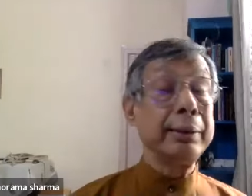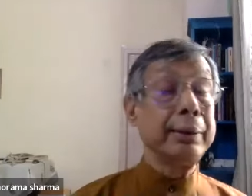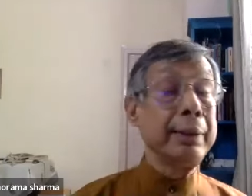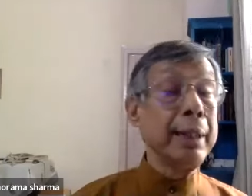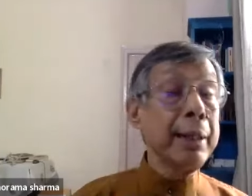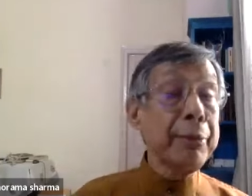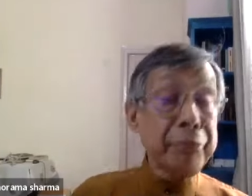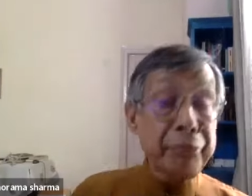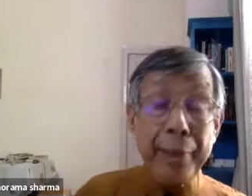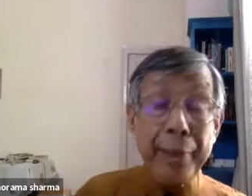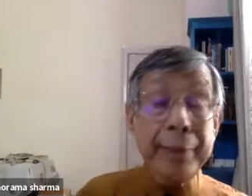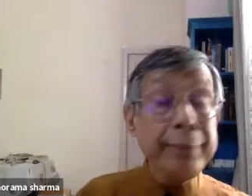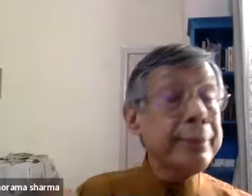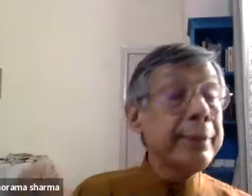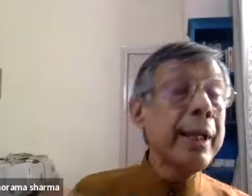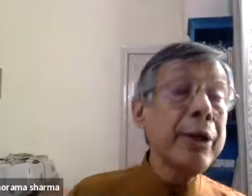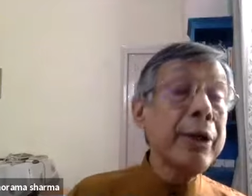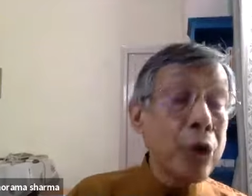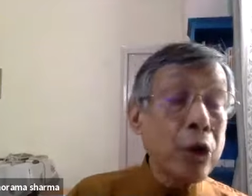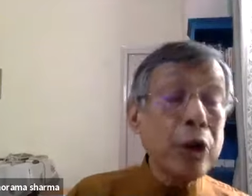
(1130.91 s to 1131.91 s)
Their friends
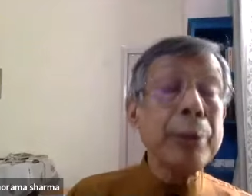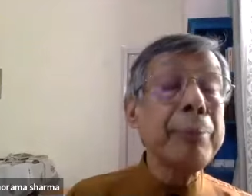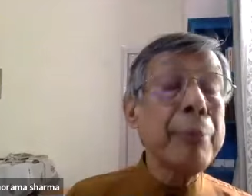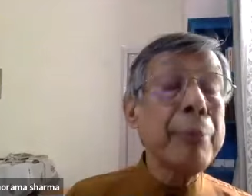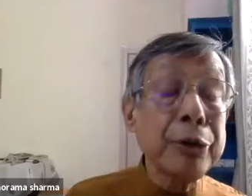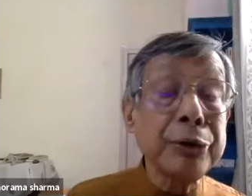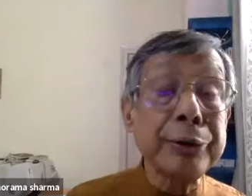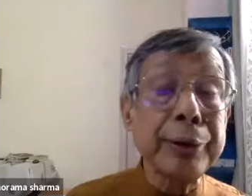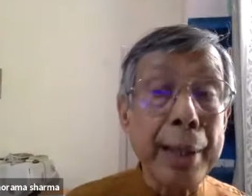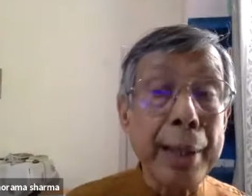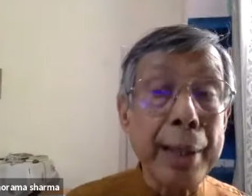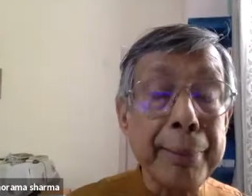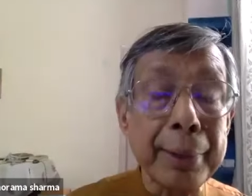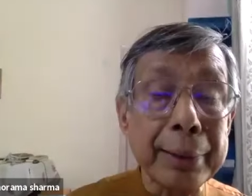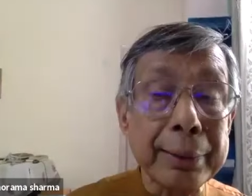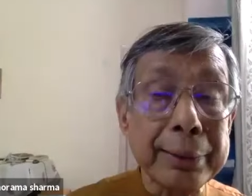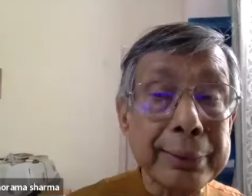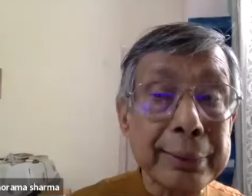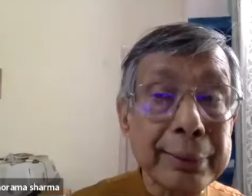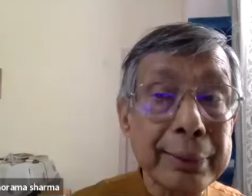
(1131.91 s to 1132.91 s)
are not among
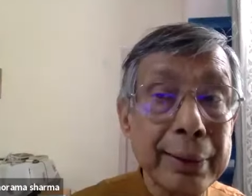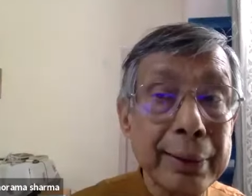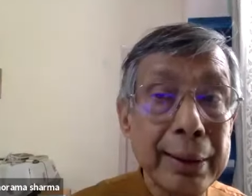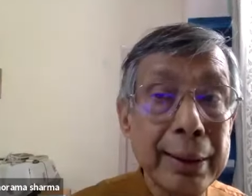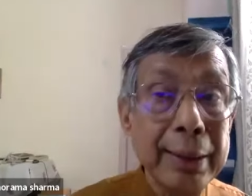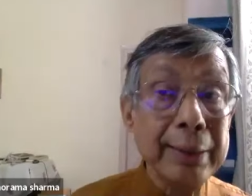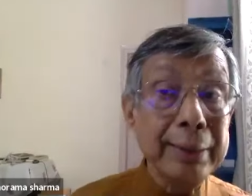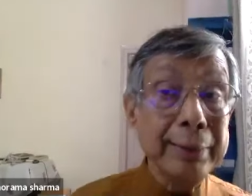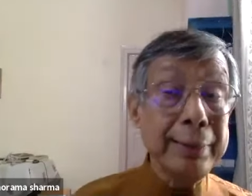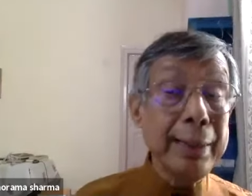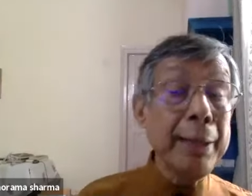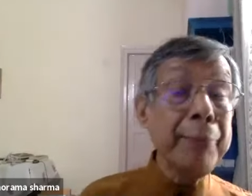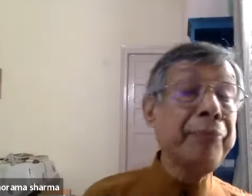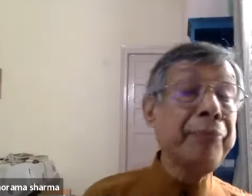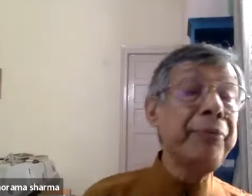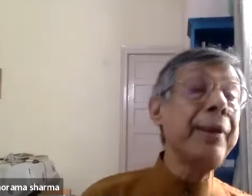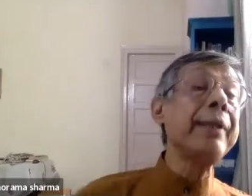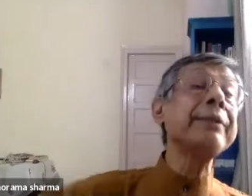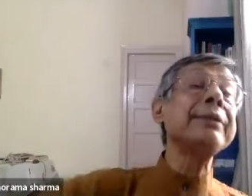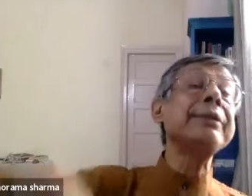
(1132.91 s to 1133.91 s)
tribals. Their
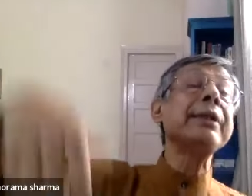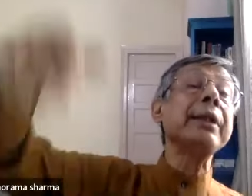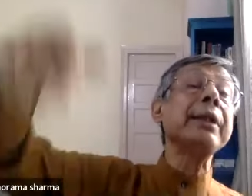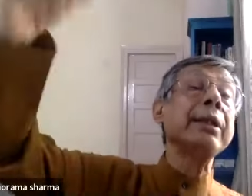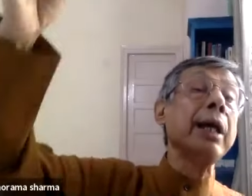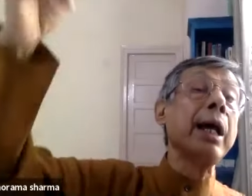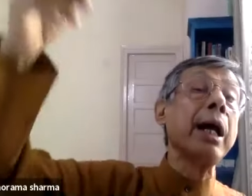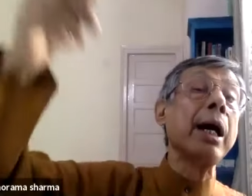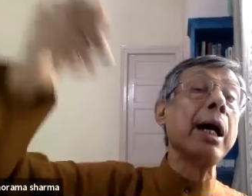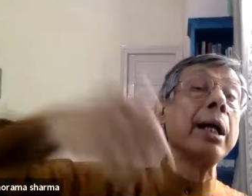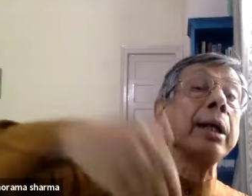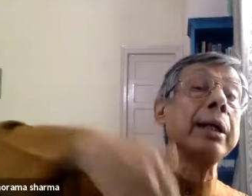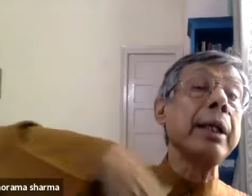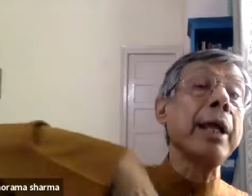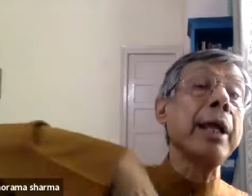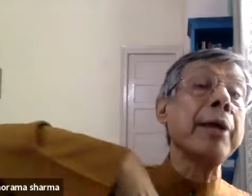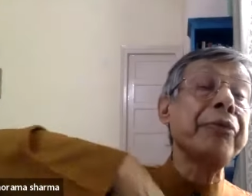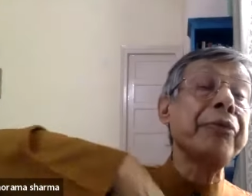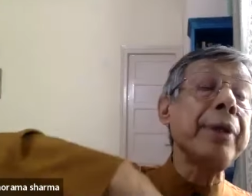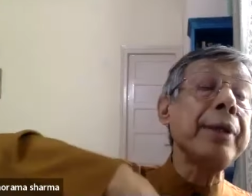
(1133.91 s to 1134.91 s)
friends are,
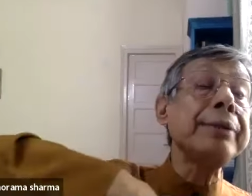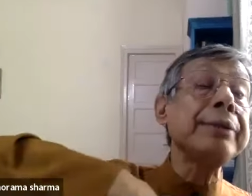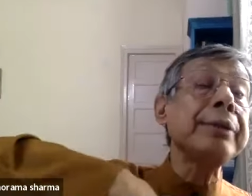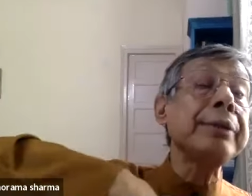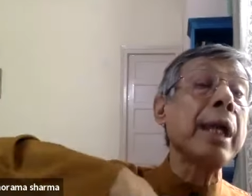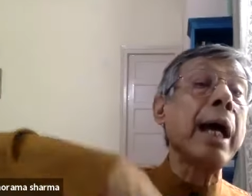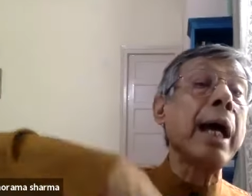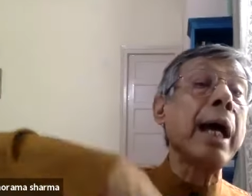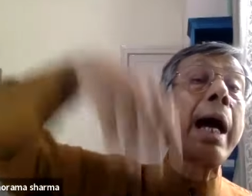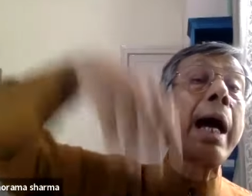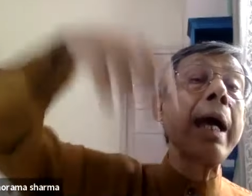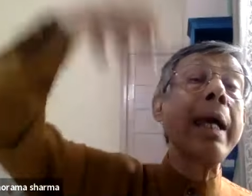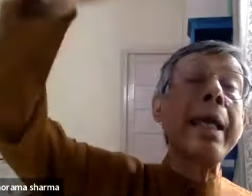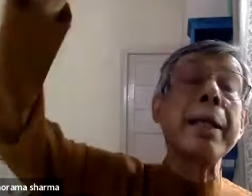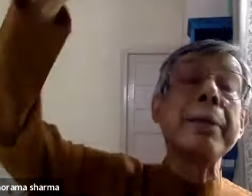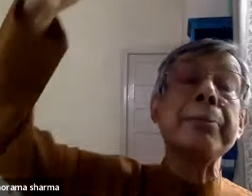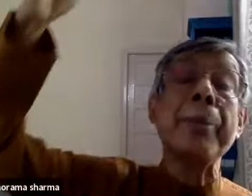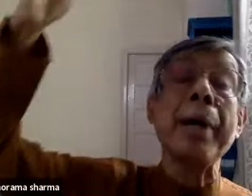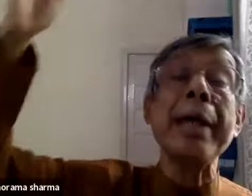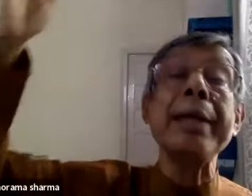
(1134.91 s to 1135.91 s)
their friends are high
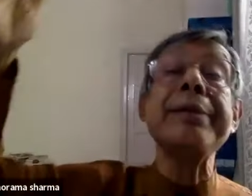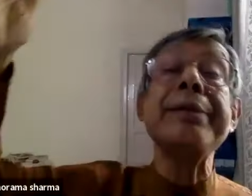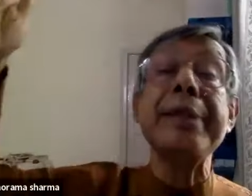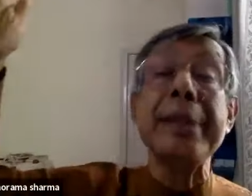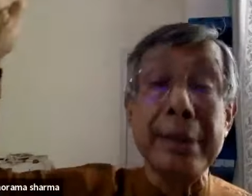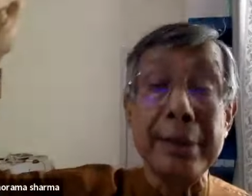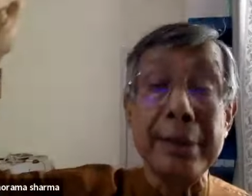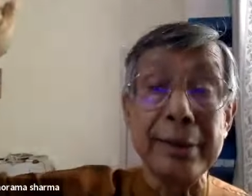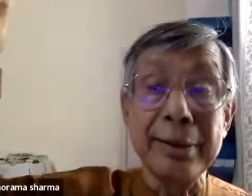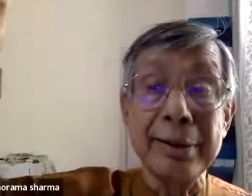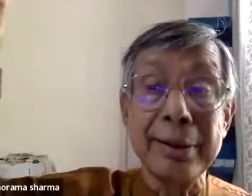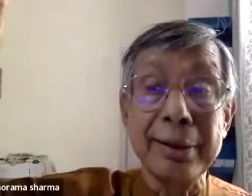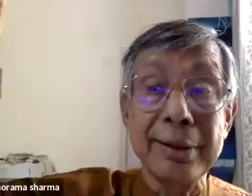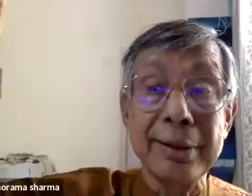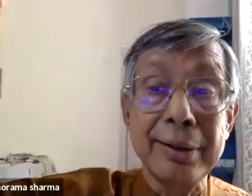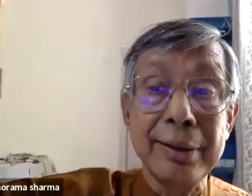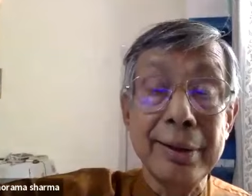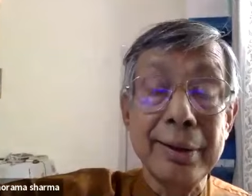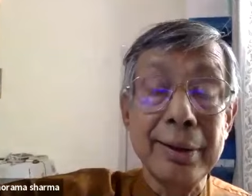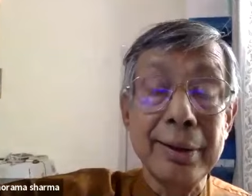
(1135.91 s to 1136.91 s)
and mighty,
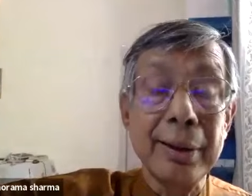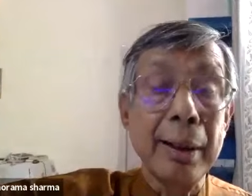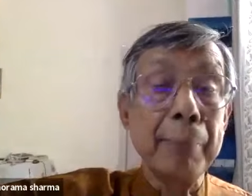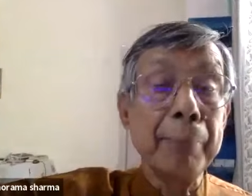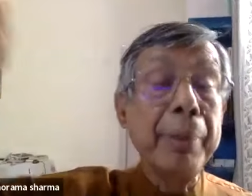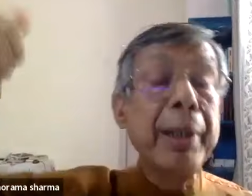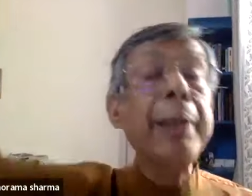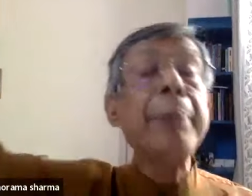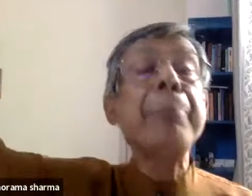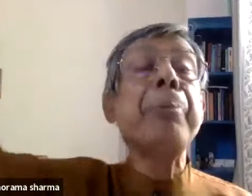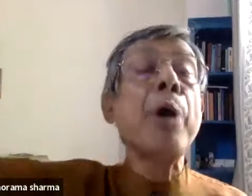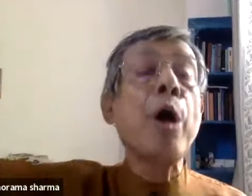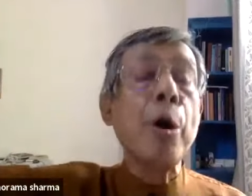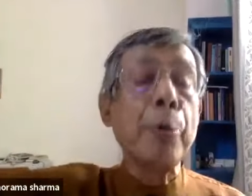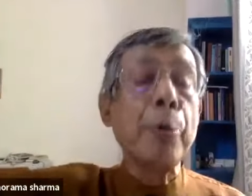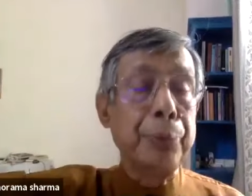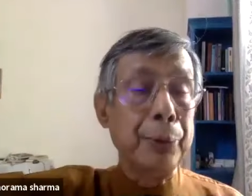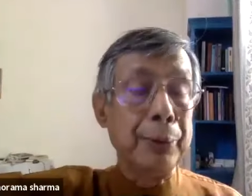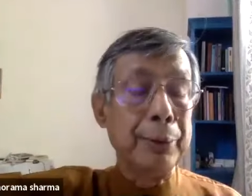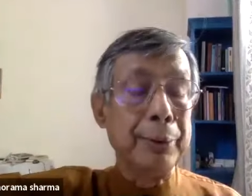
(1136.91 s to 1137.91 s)
very
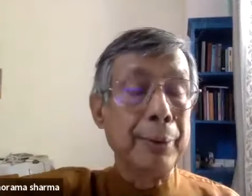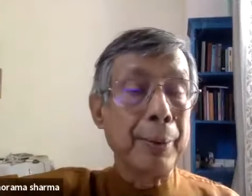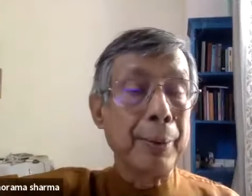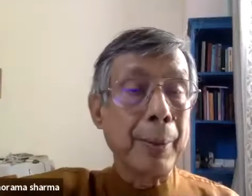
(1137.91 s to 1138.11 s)
powerful.